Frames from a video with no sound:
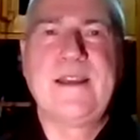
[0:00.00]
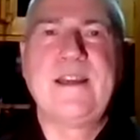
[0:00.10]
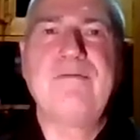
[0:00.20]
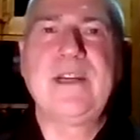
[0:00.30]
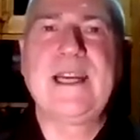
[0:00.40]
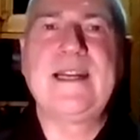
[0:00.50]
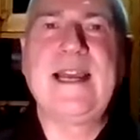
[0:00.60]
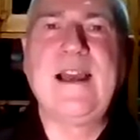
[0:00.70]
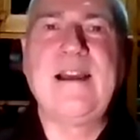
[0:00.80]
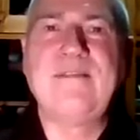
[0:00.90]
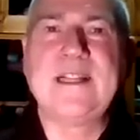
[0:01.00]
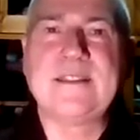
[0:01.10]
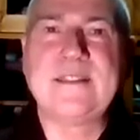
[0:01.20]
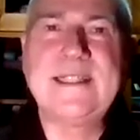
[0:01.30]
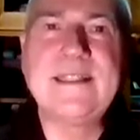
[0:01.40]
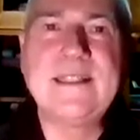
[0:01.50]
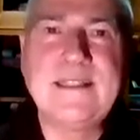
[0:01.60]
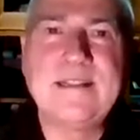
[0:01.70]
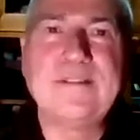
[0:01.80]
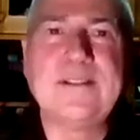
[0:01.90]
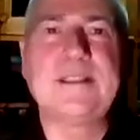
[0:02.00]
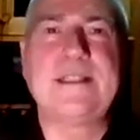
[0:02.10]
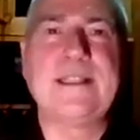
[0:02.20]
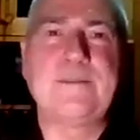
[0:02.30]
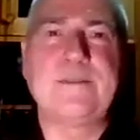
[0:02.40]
if we can have as little aversion as